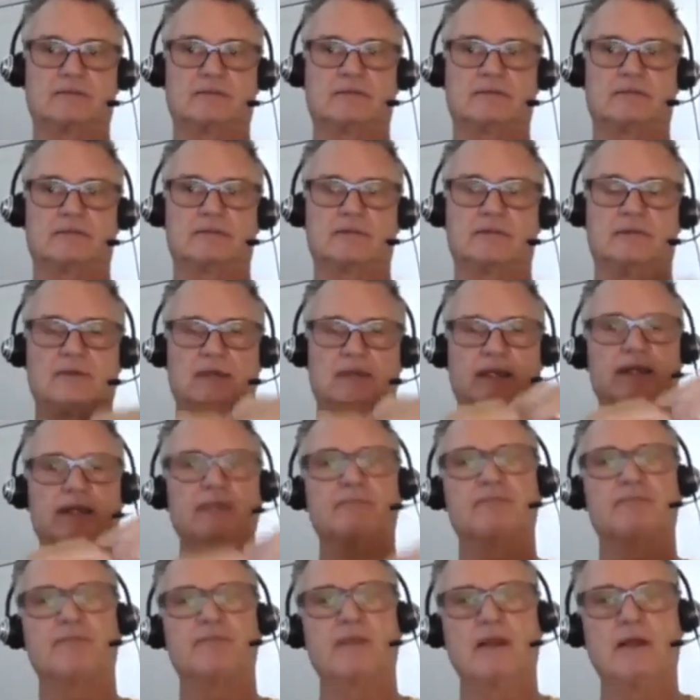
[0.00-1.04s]
Right?
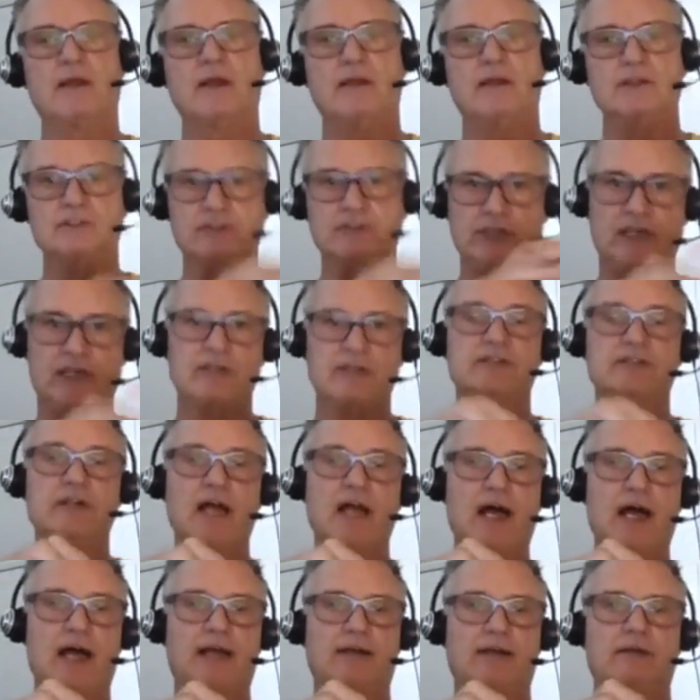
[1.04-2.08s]
Judge not,
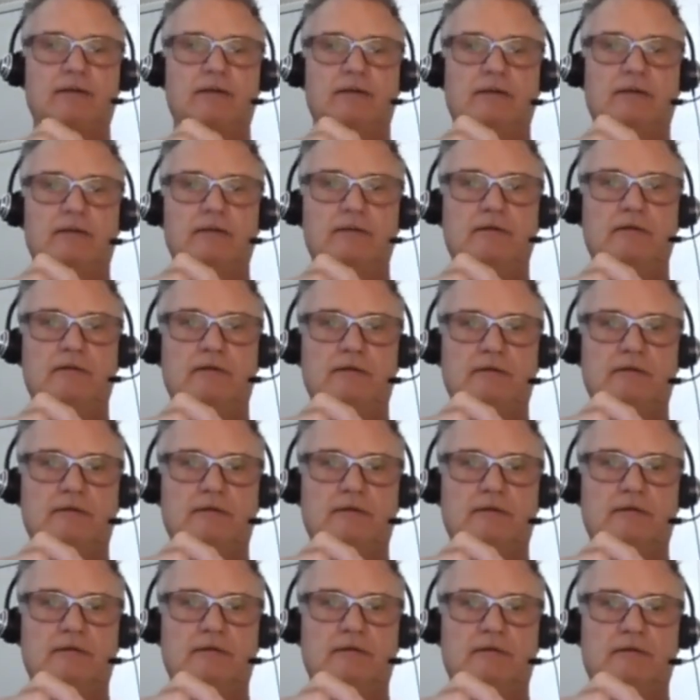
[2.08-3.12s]

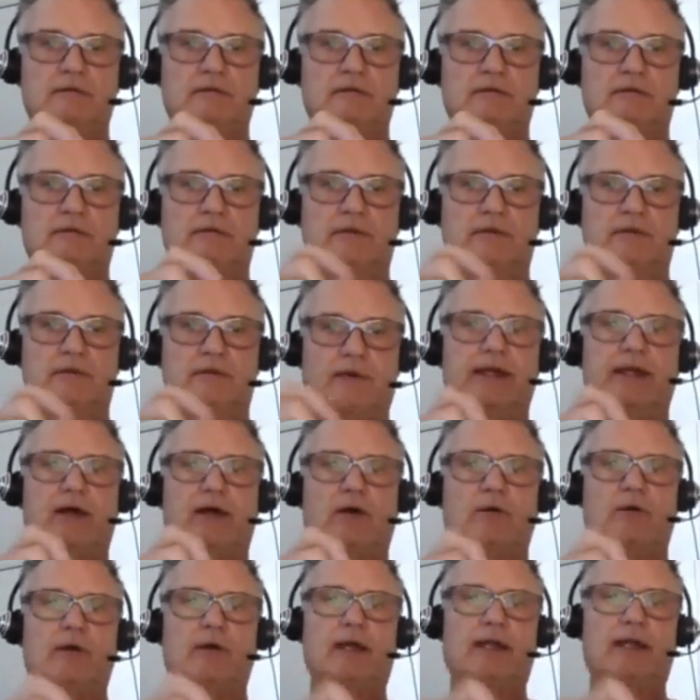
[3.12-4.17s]
krino, and
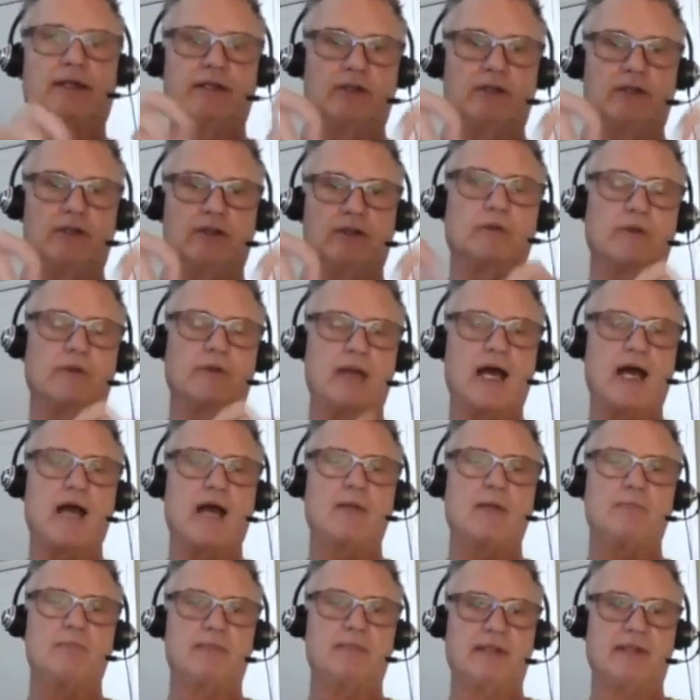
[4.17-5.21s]
you will not
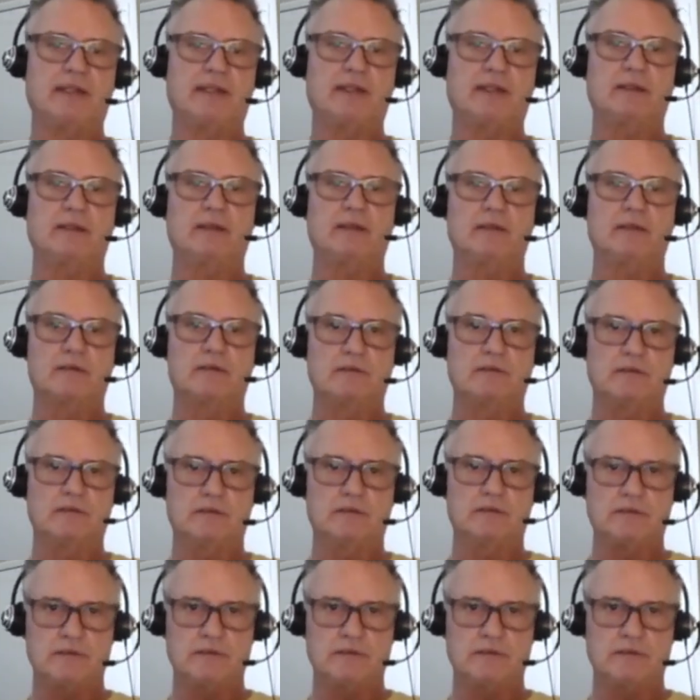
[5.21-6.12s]
be judged.